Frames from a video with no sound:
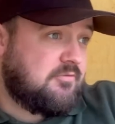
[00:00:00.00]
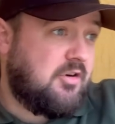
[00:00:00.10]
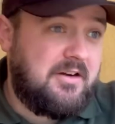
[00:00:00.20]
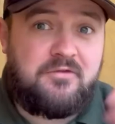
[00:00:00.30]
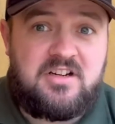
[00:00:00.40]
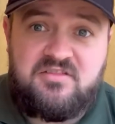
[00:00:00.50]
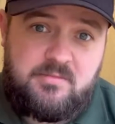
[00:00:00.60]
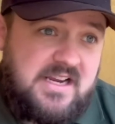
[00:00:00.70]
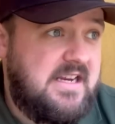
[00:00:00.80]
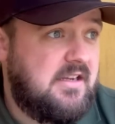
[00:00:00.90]
right in front of
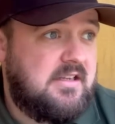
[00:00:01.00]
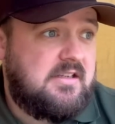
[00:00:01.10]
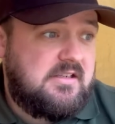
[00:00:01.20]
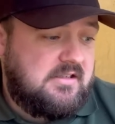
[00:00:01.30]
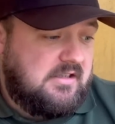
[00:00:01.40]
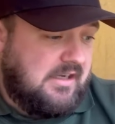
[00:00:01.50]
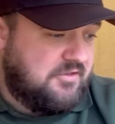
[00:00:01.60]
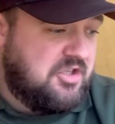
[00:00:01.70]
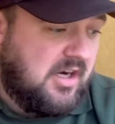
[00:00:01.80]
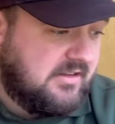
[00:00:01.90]
me. I've
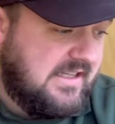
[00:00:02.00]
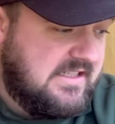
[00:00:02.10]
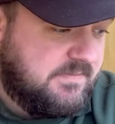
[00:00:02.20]
chucked this